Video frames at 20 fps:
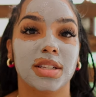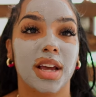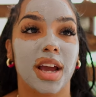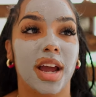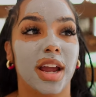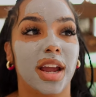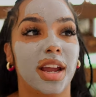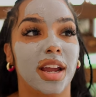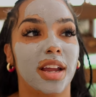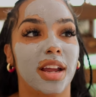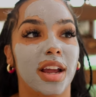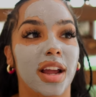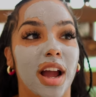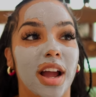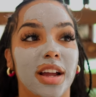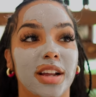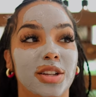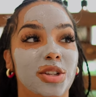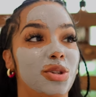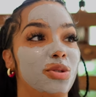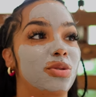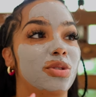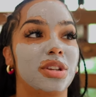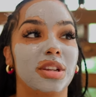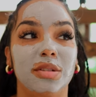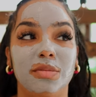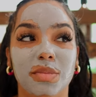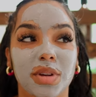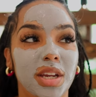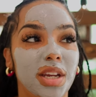Like it's
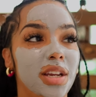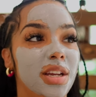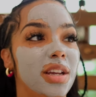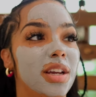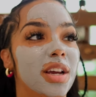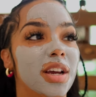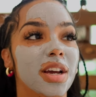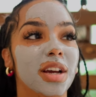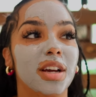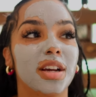usually me,